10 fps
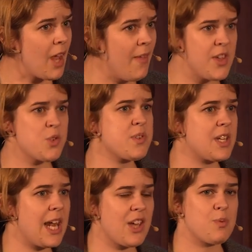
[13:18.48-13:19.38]
And this was
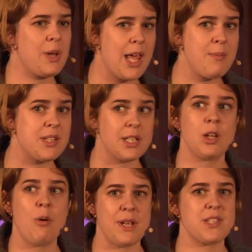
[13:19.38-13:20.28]
an election where Labour did a
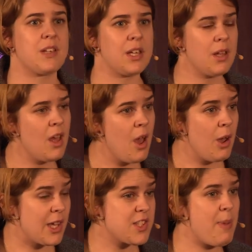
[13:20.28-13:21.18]
lot better than it
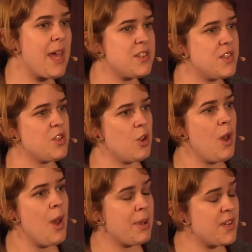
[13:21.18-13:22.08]
expected to,
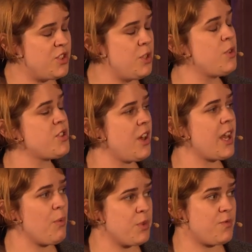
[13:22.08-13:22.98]
because youth
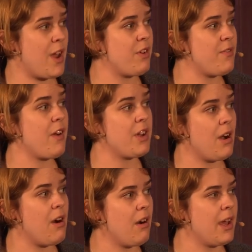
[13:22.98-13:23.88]
turnout was very, very
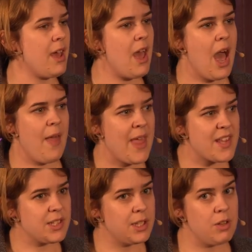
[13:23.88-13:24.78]
high. And
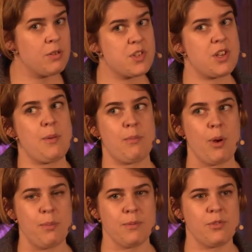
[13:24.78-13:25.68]
that's a long-term
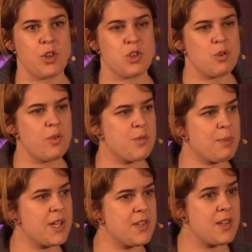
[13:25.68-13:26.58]
problem for the Tories,
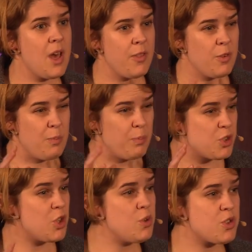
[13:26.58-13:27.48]
because the
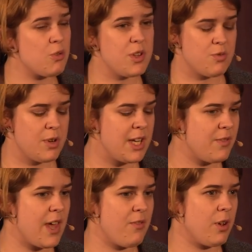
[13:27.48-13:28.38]
two stories really
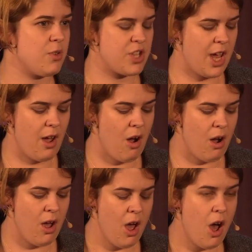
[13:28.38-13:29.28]
of their vote share
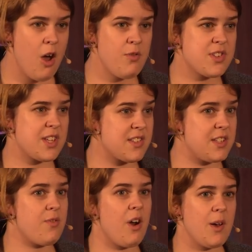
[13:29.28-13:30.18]
are over
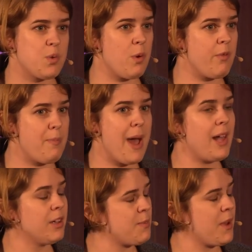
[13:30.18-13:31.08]
65s were
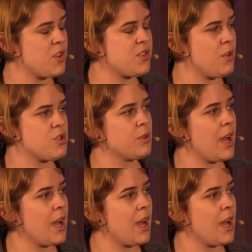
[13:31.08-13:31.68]
repelled by the social